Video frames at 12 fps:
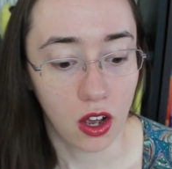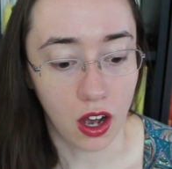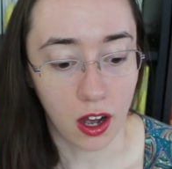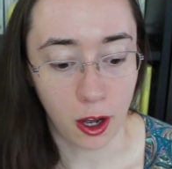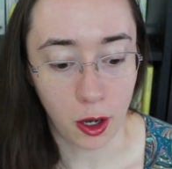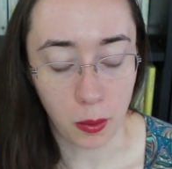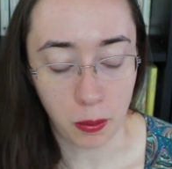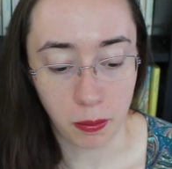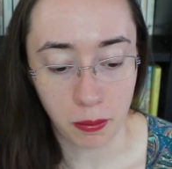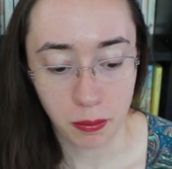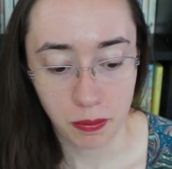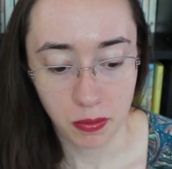
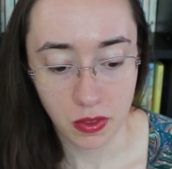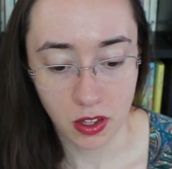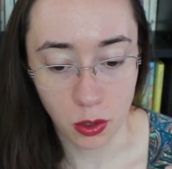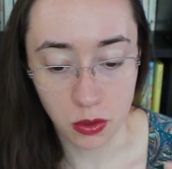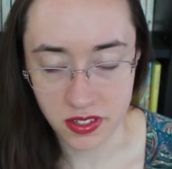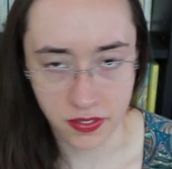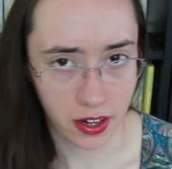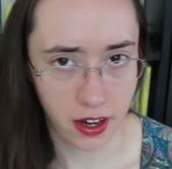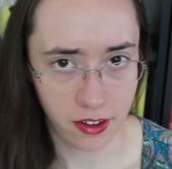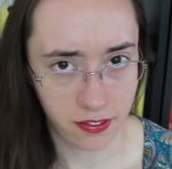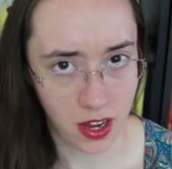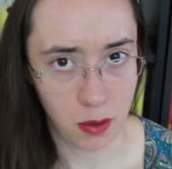um, who is
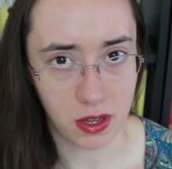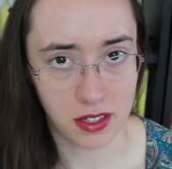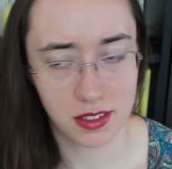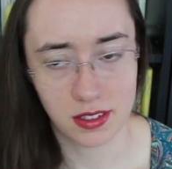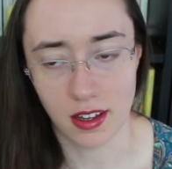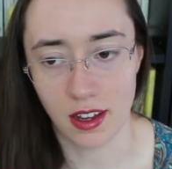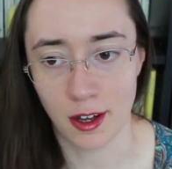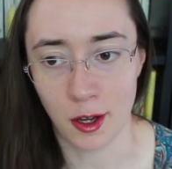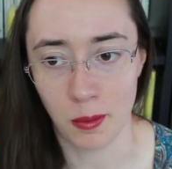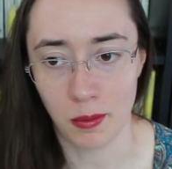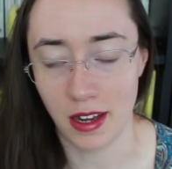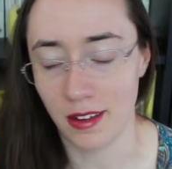very famous
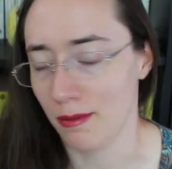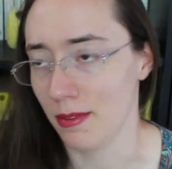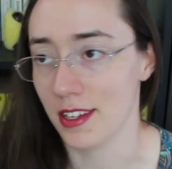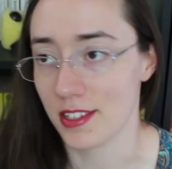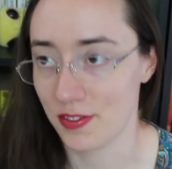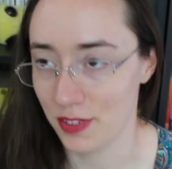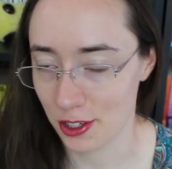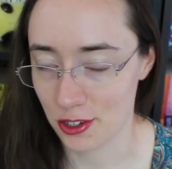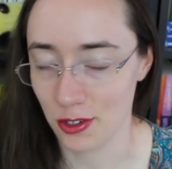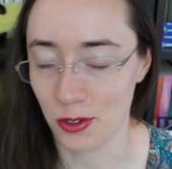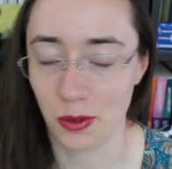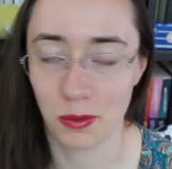um, in this
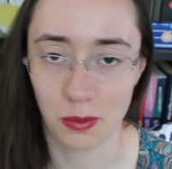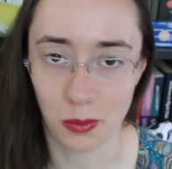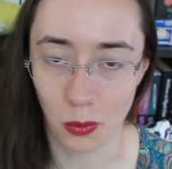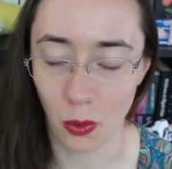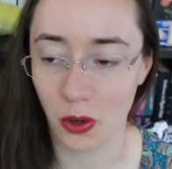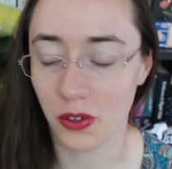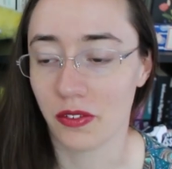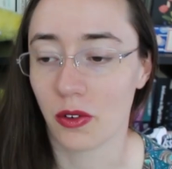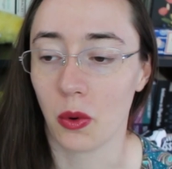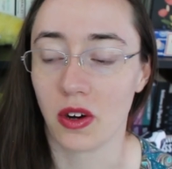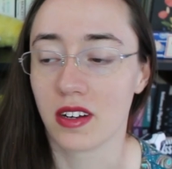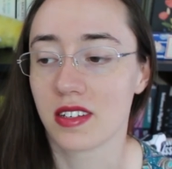fictional world, of
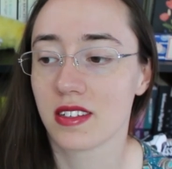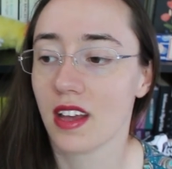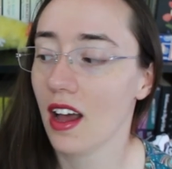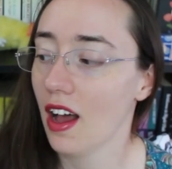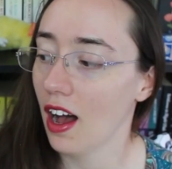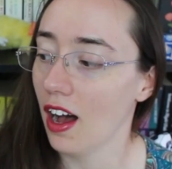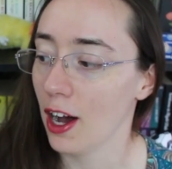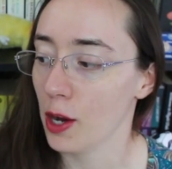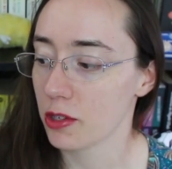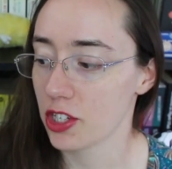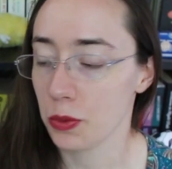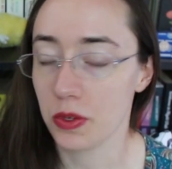course.
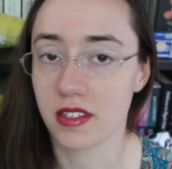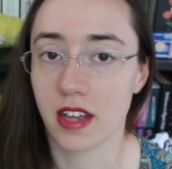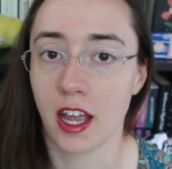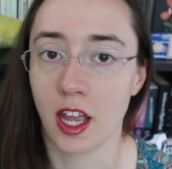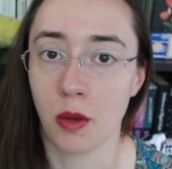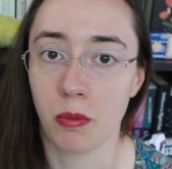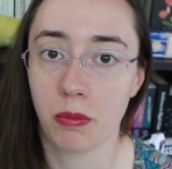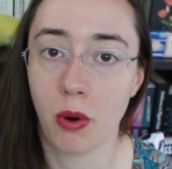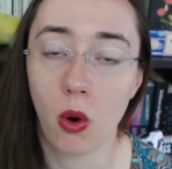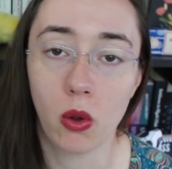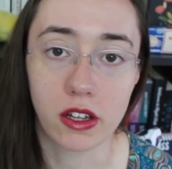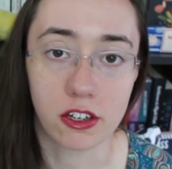Um, she was a
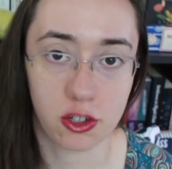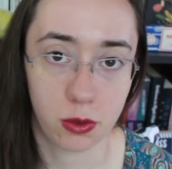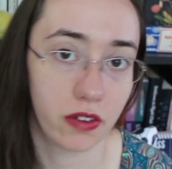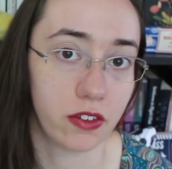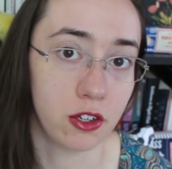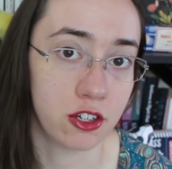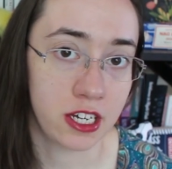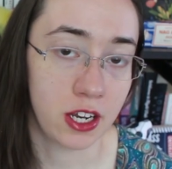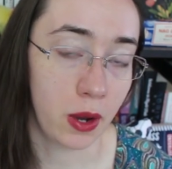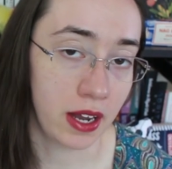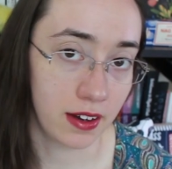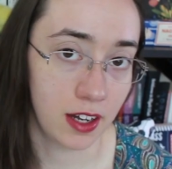Polish refugee
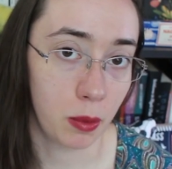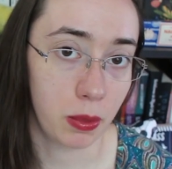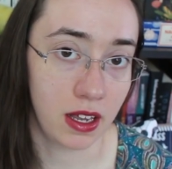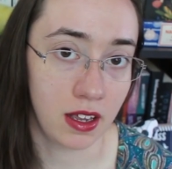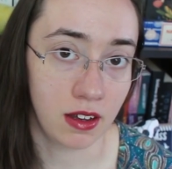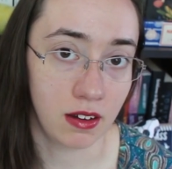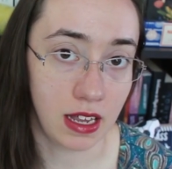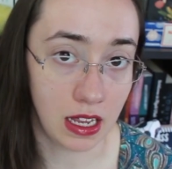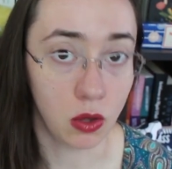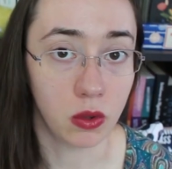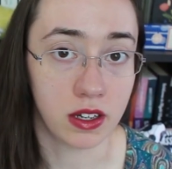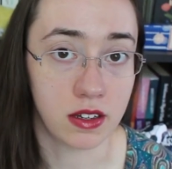who ended up in
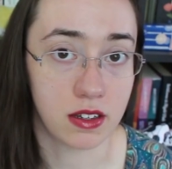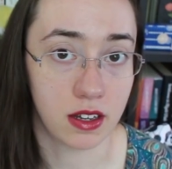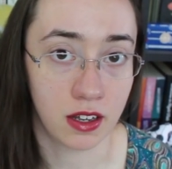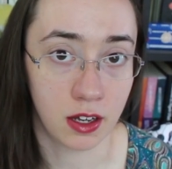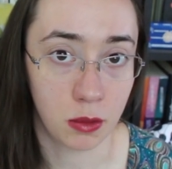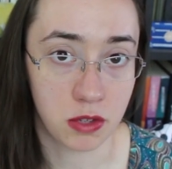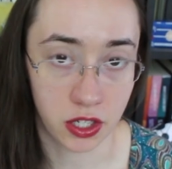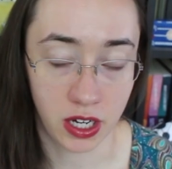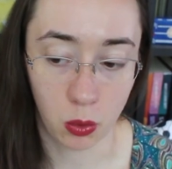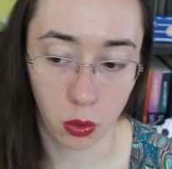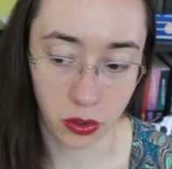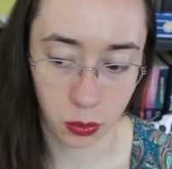England um,
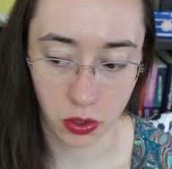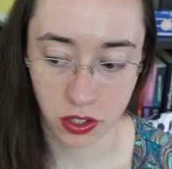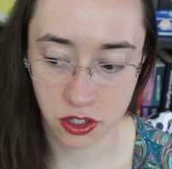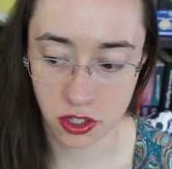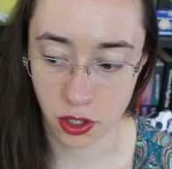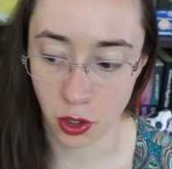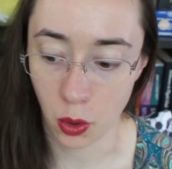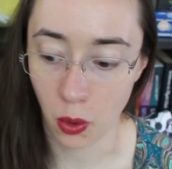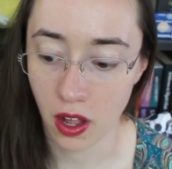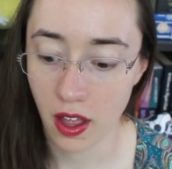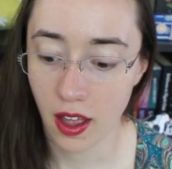during World War II